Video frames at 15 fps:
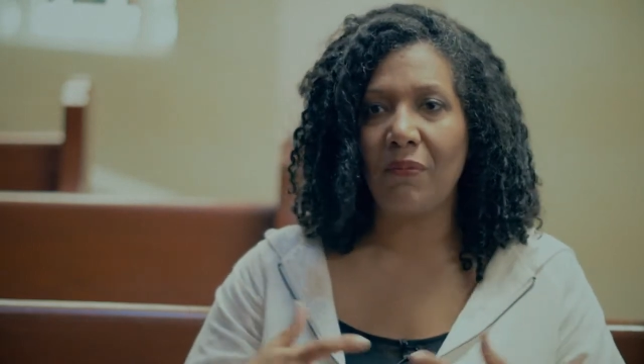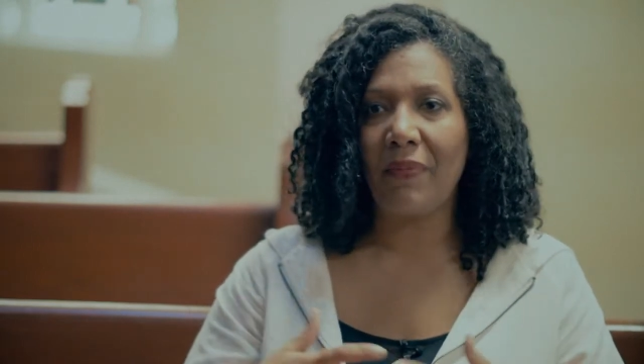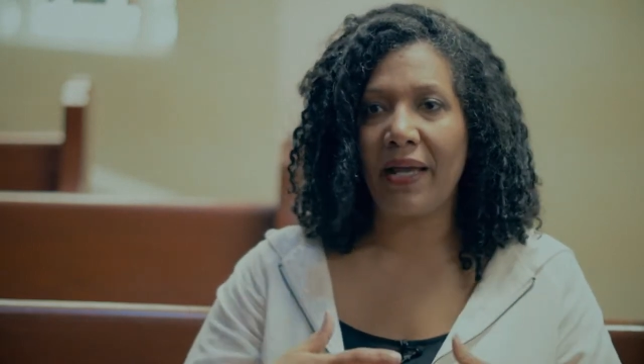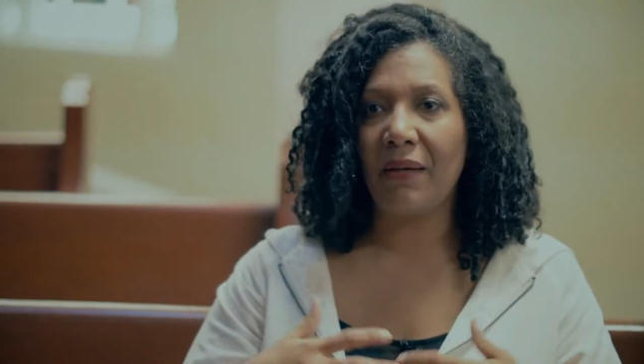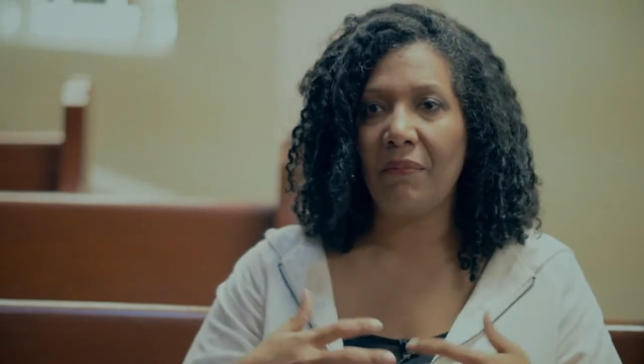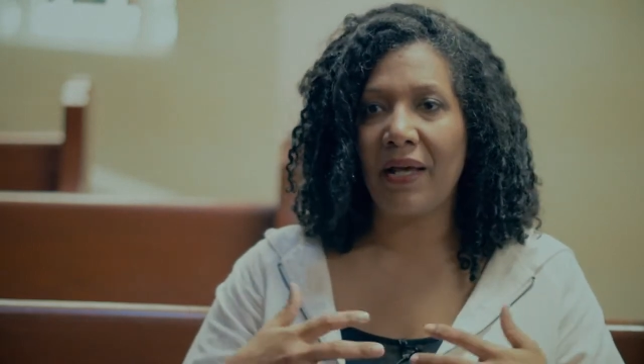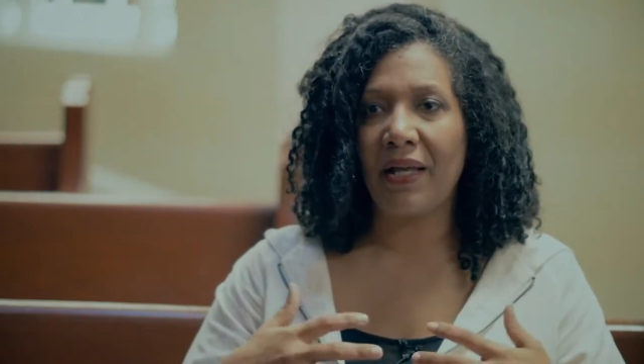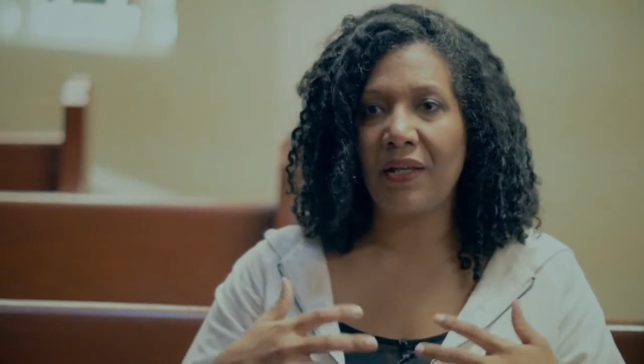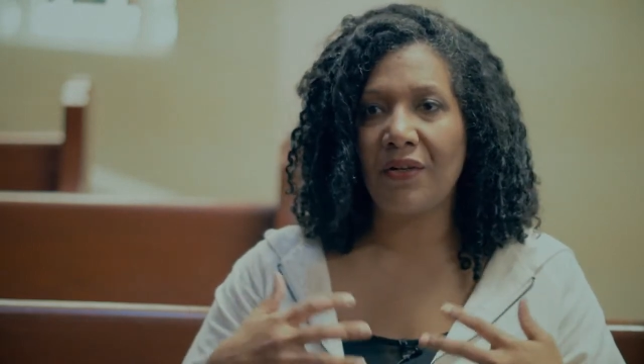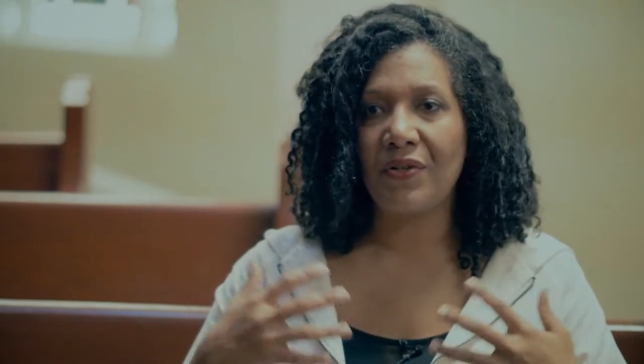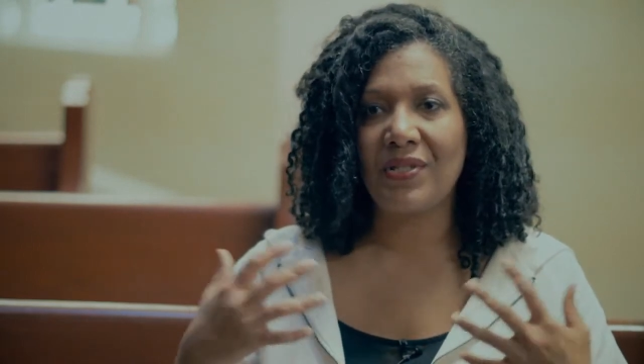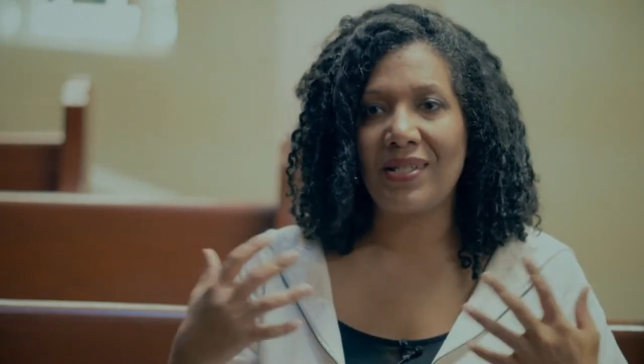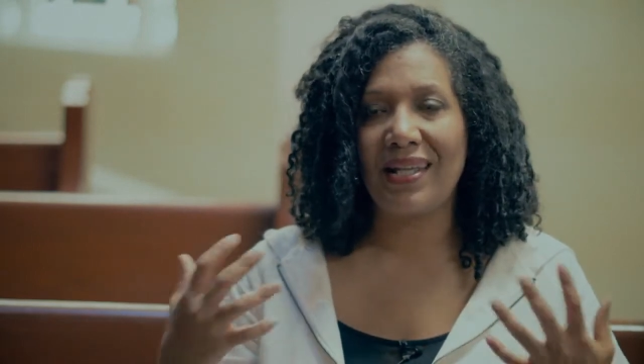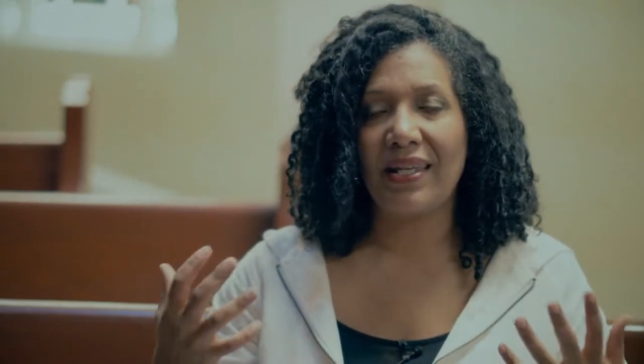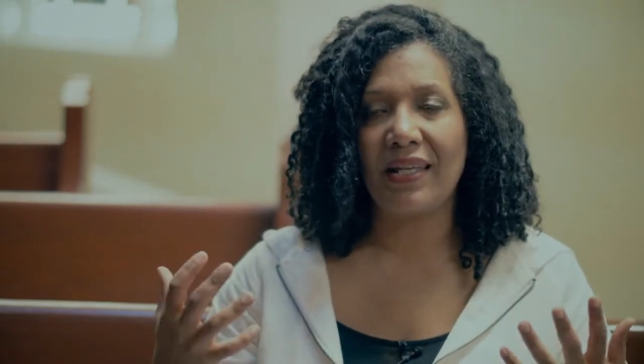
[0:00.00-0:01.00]
my
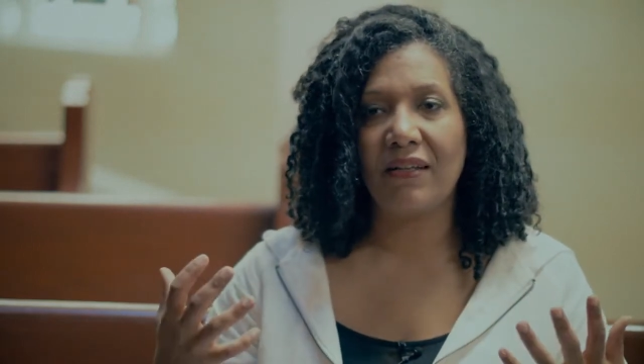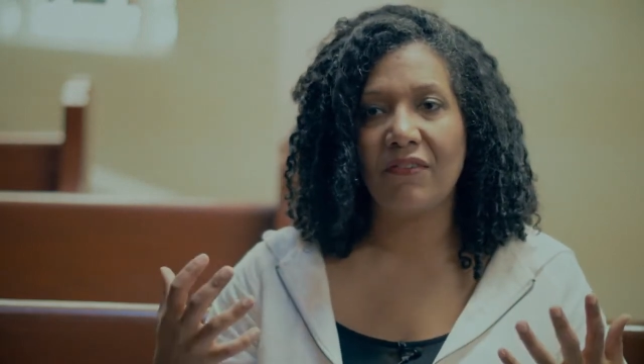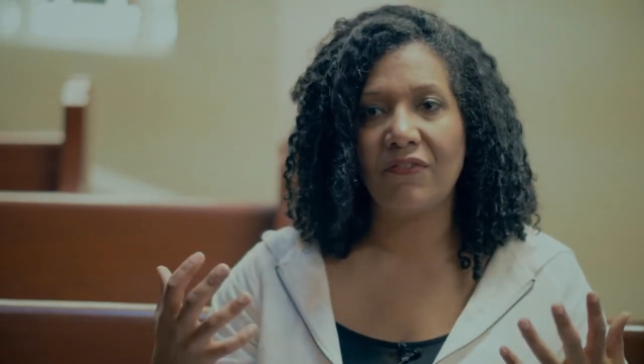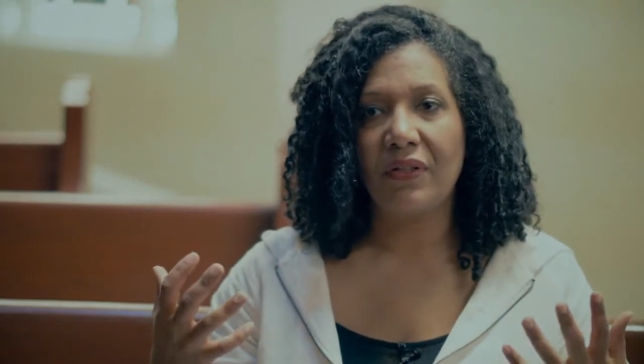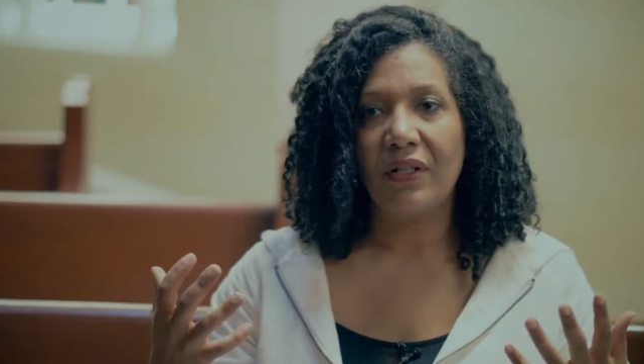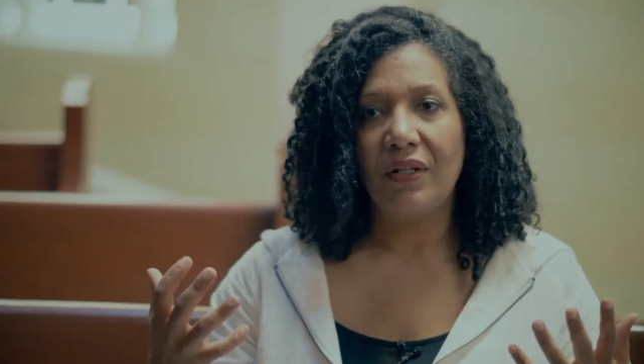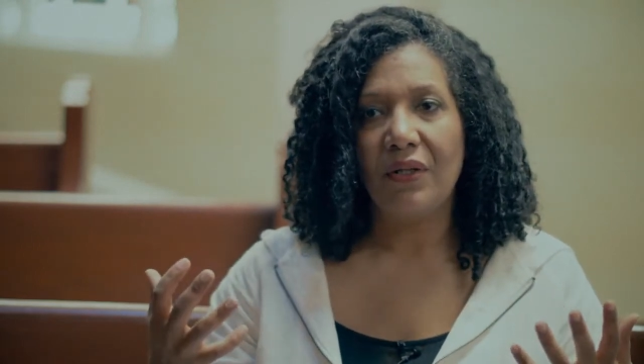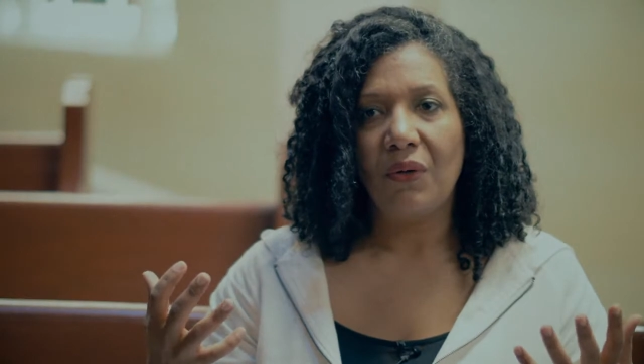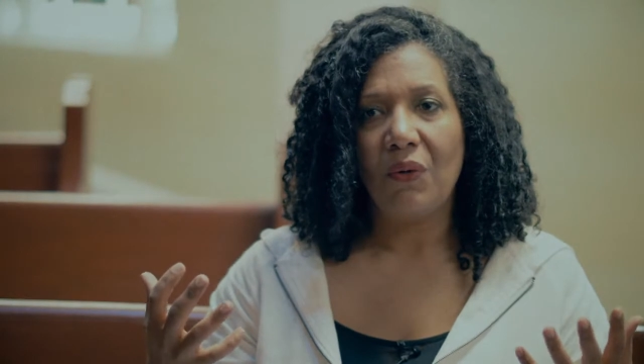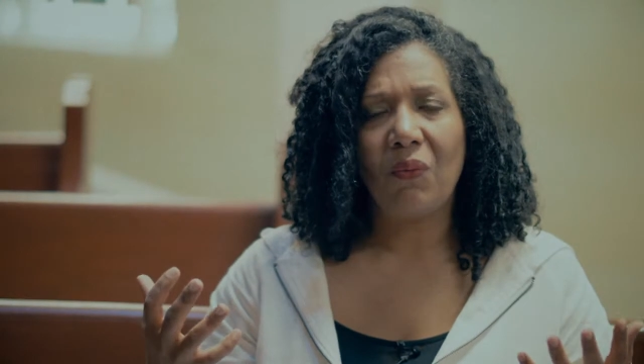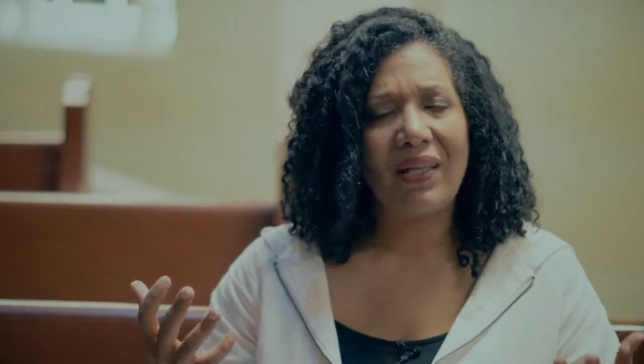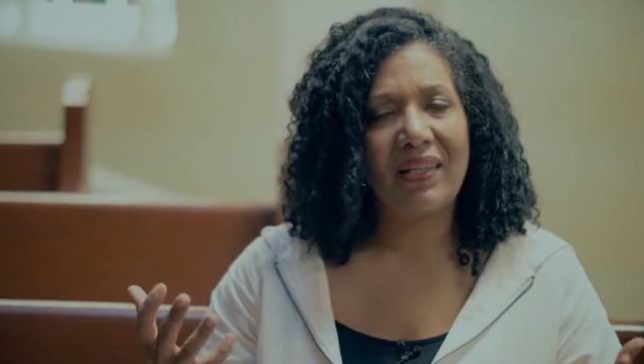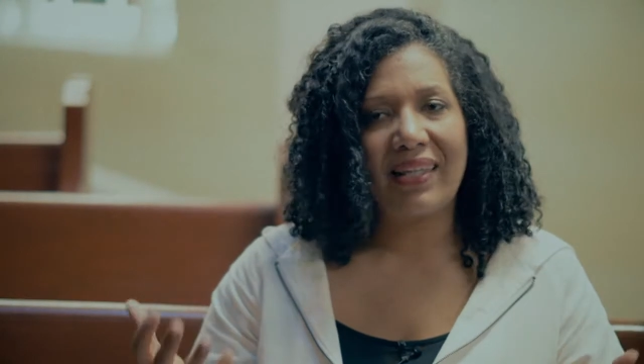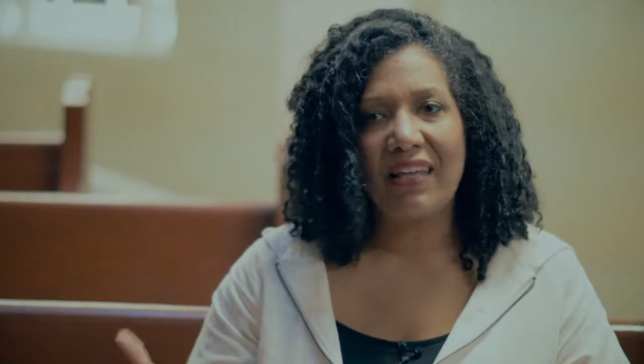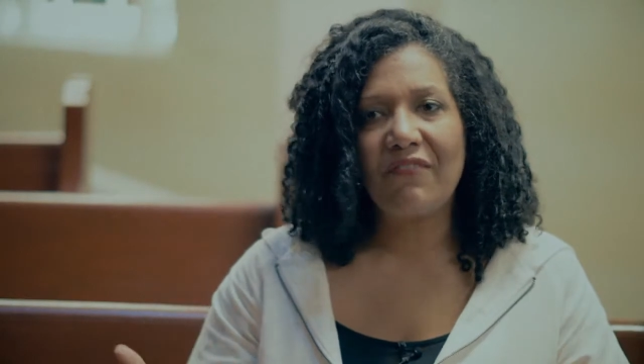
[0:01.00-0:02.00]
understanding of
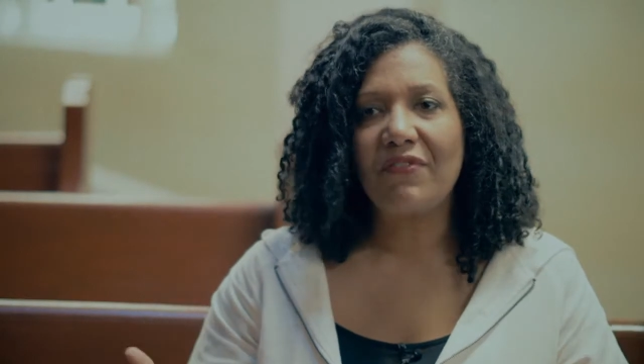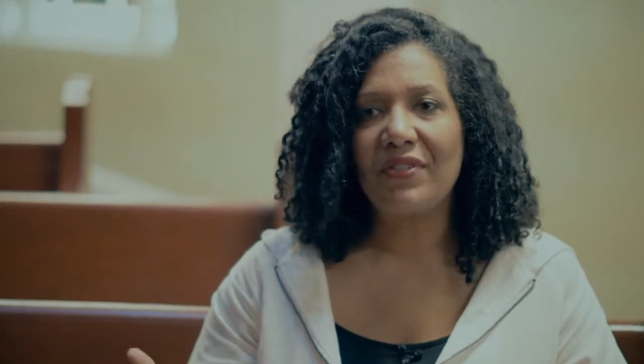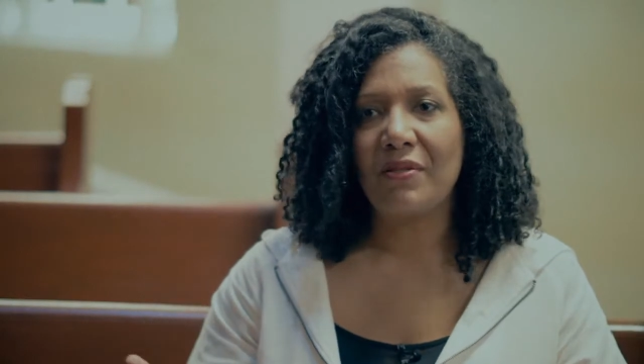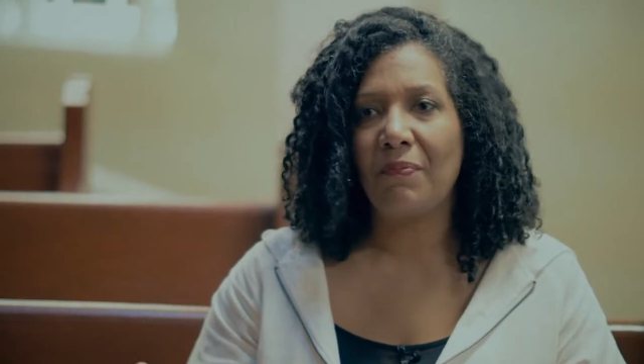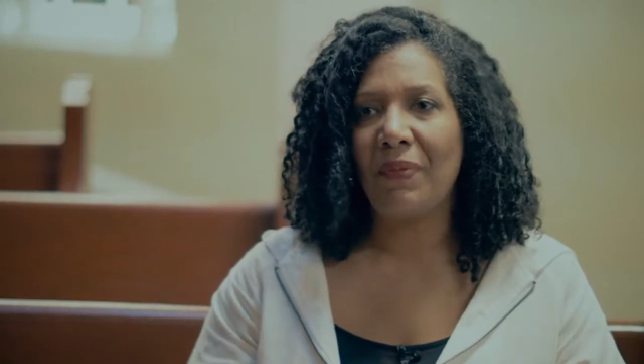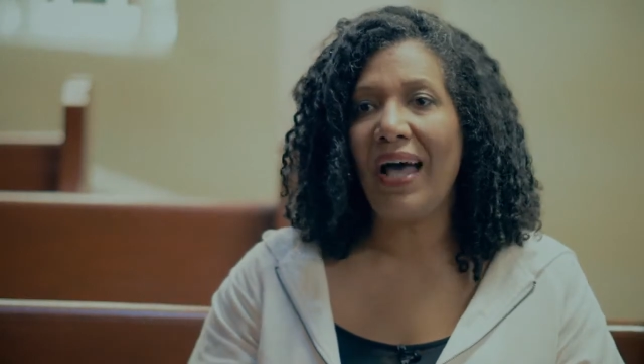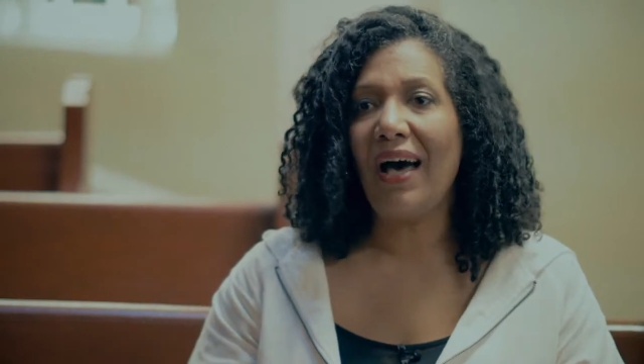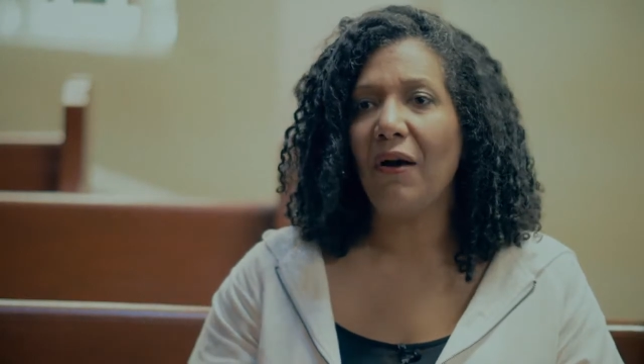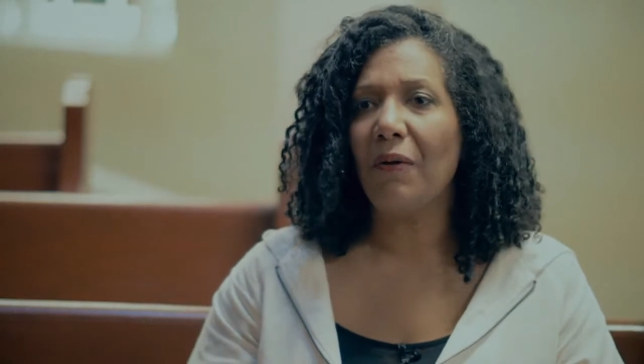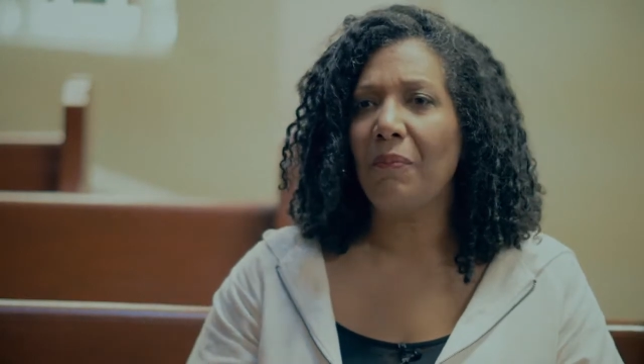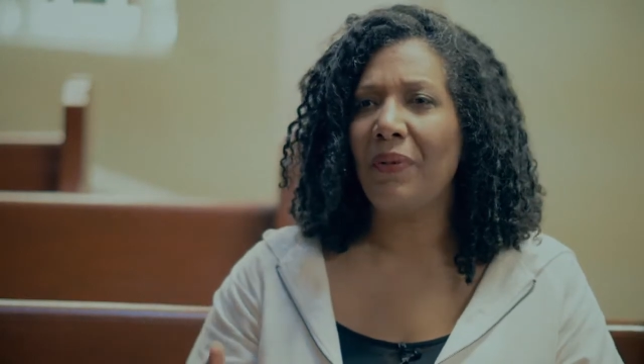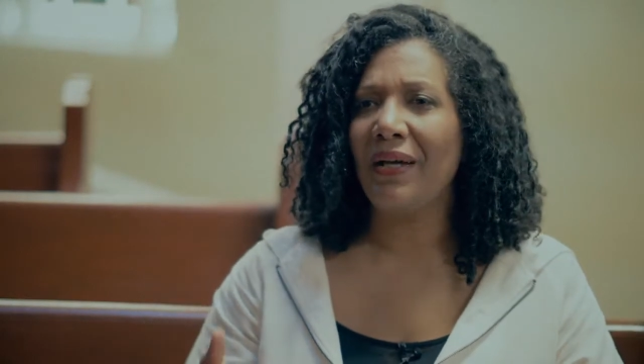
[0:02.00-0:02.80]
what life is about.